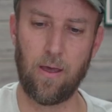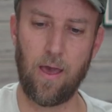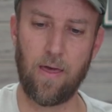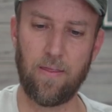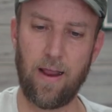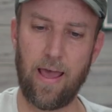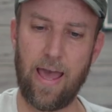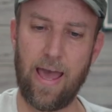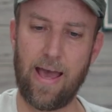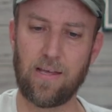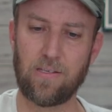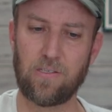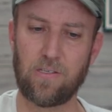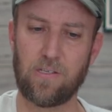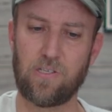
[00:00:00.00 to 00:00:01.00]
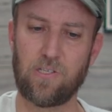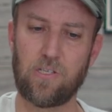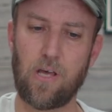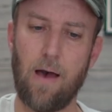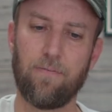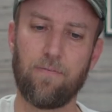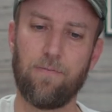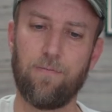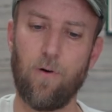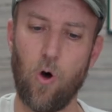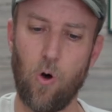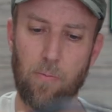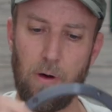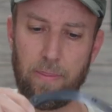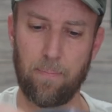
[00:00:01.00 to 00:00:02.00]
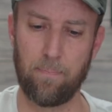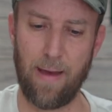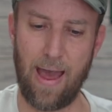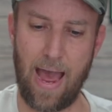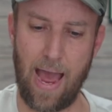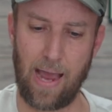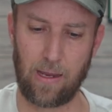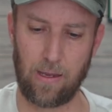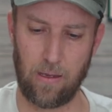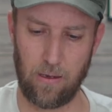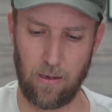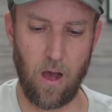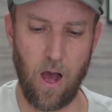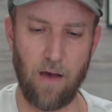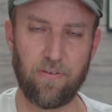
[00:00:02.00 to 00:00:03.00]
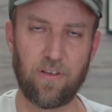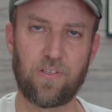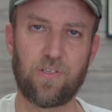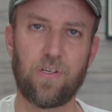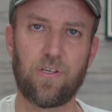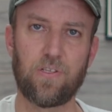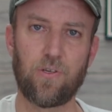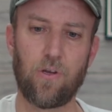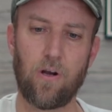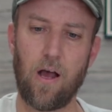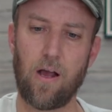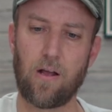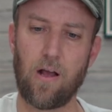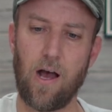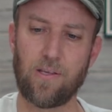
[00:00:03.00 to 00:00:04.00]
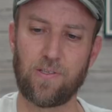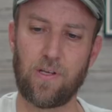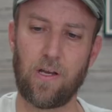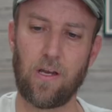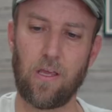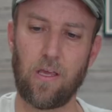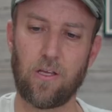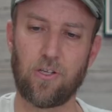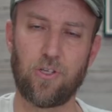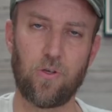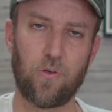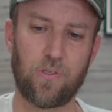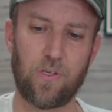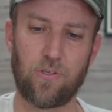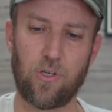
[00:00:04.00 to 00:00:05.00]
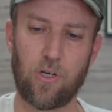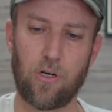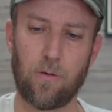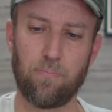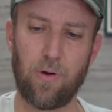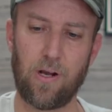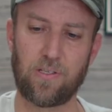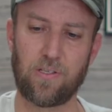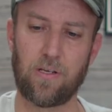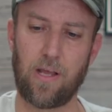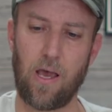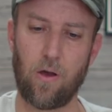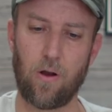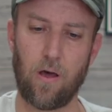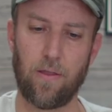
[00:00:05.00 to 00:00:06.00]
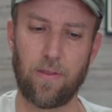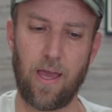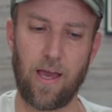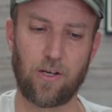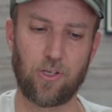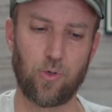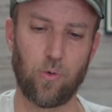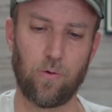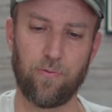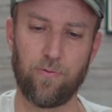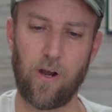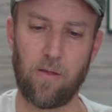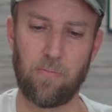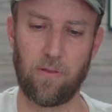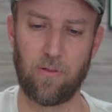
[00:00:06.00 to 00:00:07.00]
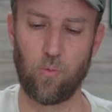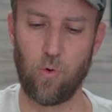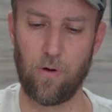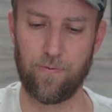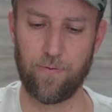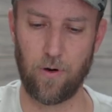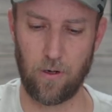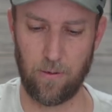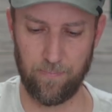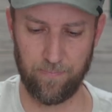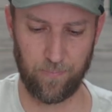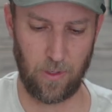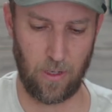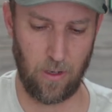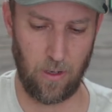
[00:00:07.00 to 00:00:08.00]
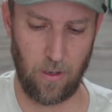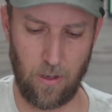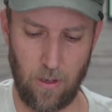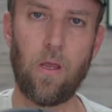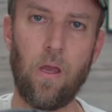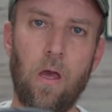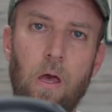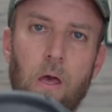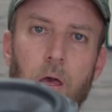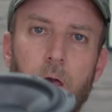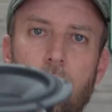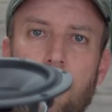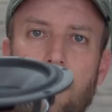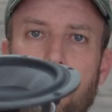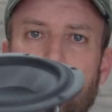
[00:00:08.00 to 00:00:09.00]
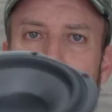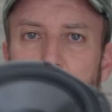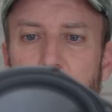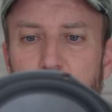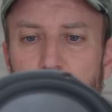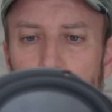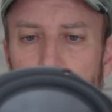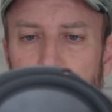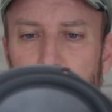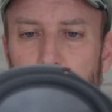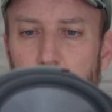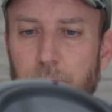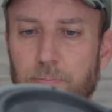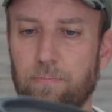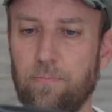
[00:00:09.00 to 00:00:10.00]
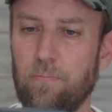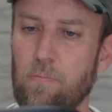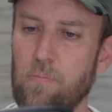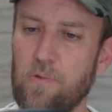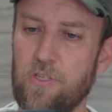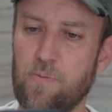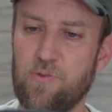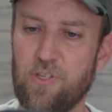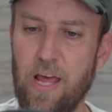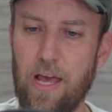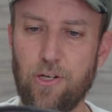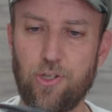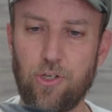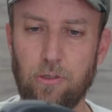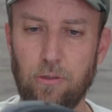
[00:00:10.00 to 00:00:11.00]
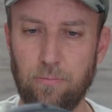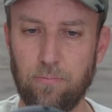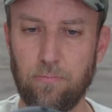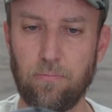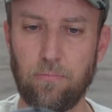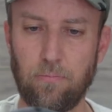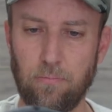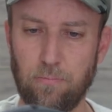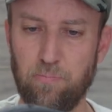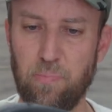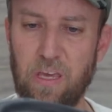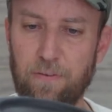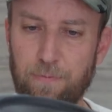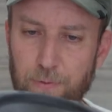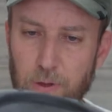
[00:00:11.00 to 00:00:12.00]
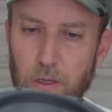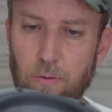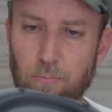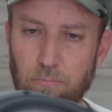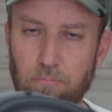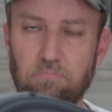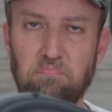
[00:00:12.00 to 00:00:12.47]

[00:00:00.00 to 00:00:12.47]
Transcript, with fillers: And then it has this soft foam on the back, obviously, so you're not causing any issues as you're pressing down on the actual frame of the woofer. There is the woofer, substantial, beefy.